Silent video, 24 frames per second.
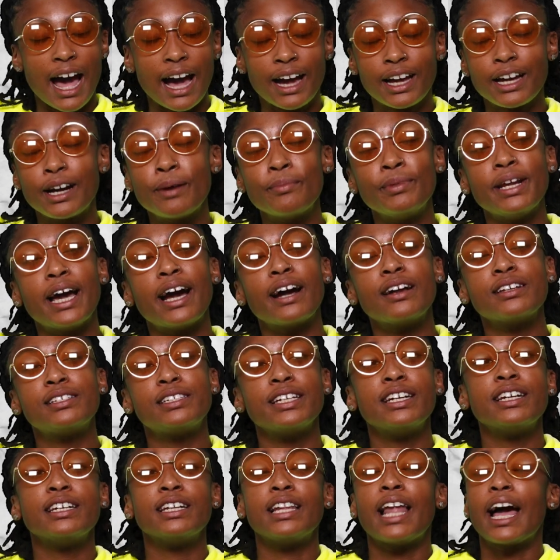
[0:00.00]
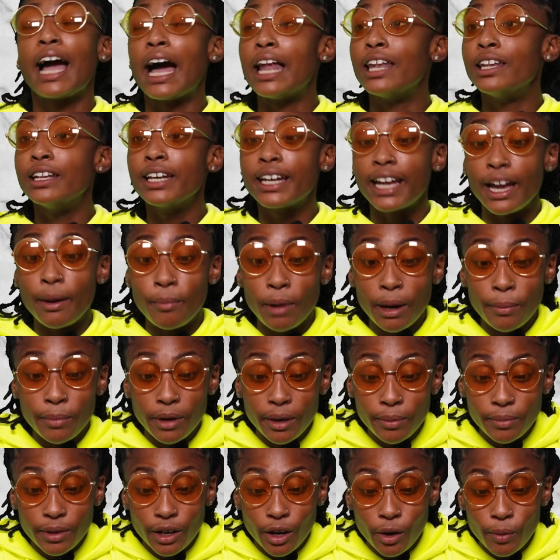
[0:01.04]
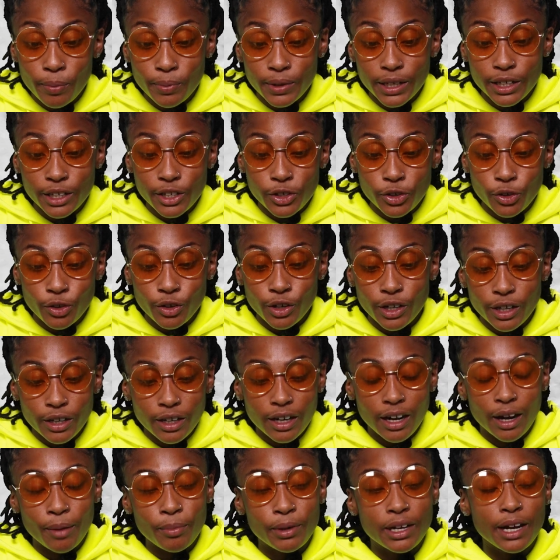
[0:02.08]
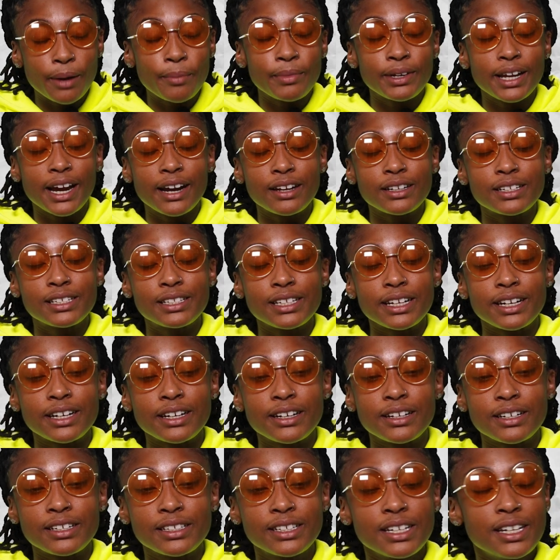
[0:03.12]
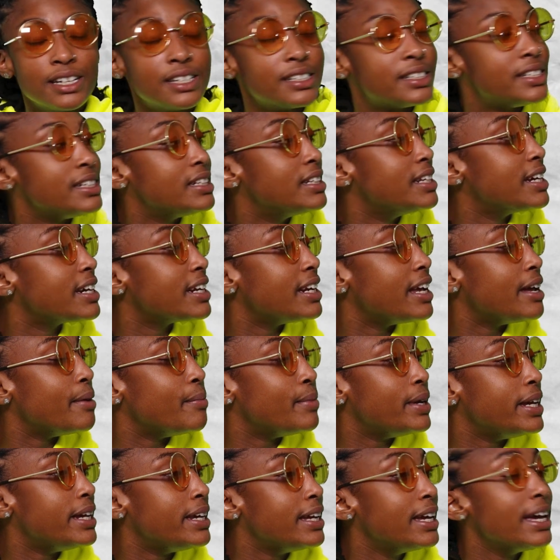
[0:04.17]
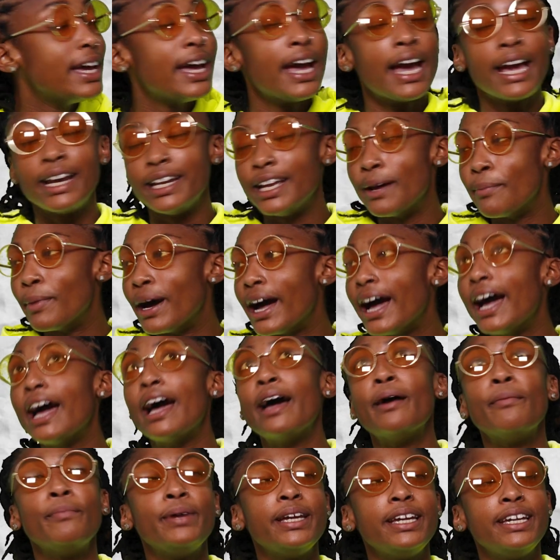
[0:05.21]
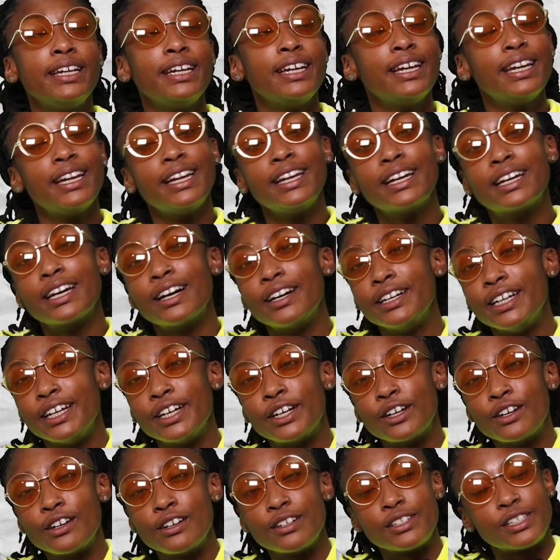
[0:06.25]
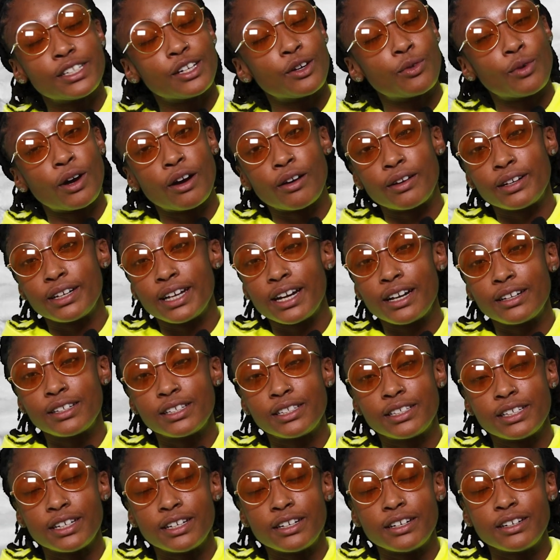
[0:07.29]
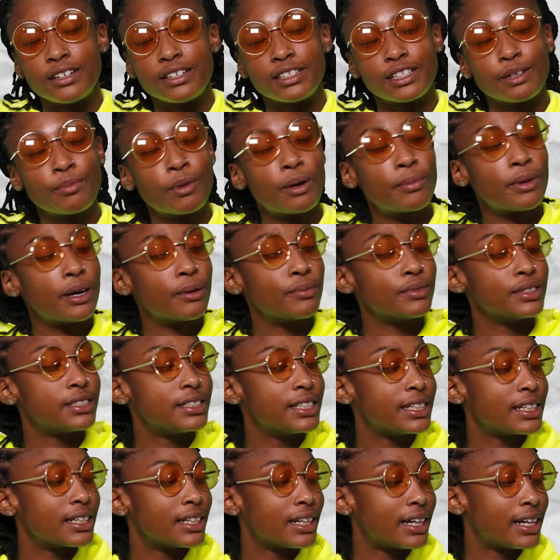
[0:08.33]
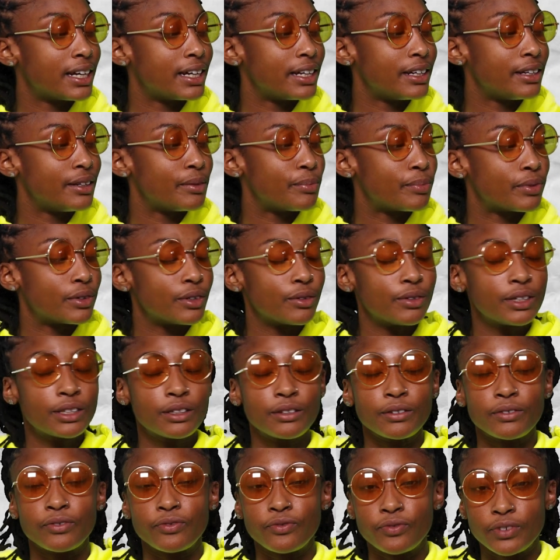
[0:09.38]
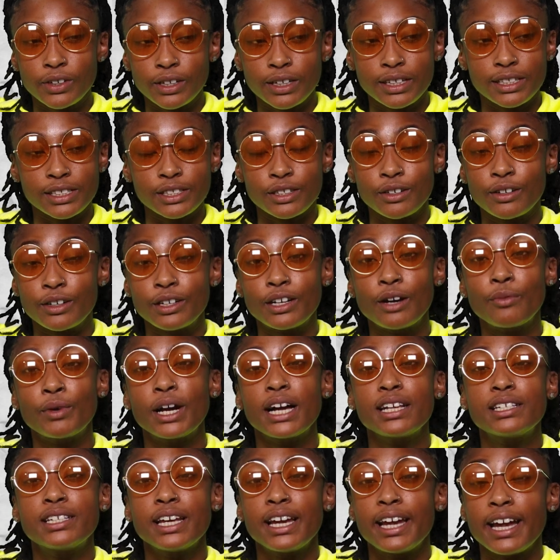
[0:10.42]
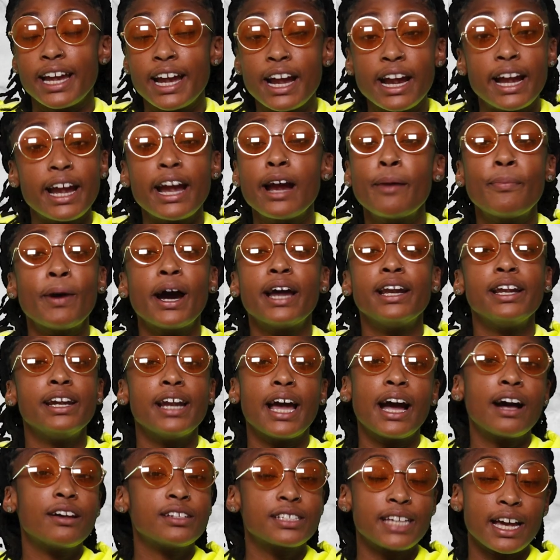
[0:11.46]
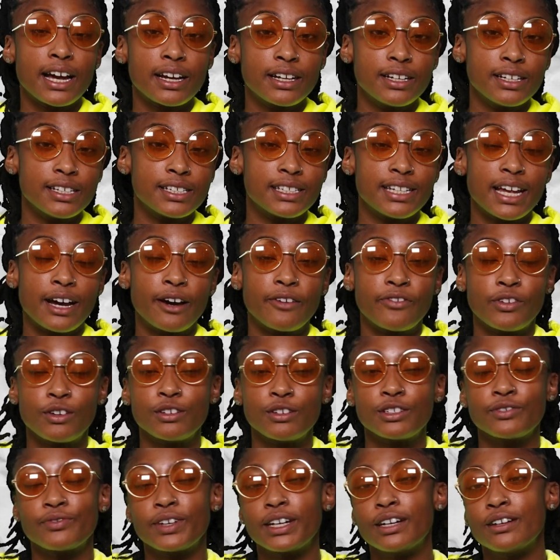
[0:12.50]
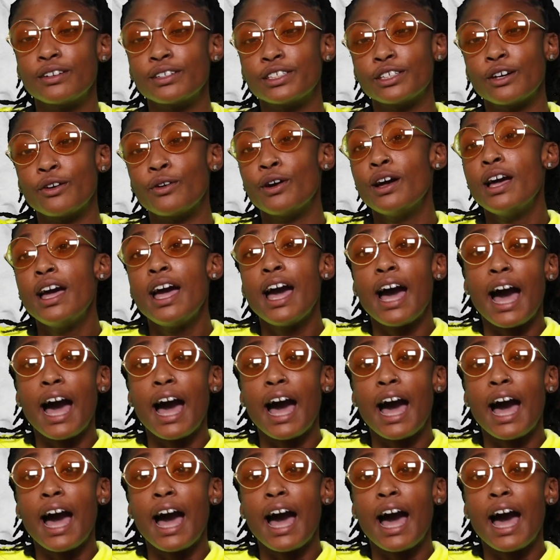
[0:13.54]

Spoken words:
I come downstairs. Like, I look at my mama opening the door. I'm coming down the stairs. She looking at me, and then behind me, here come that girl just walking down the stairs. And my mom was looking like, bro, what the is going on? When I say everybody in the house got cussed out, first of all. So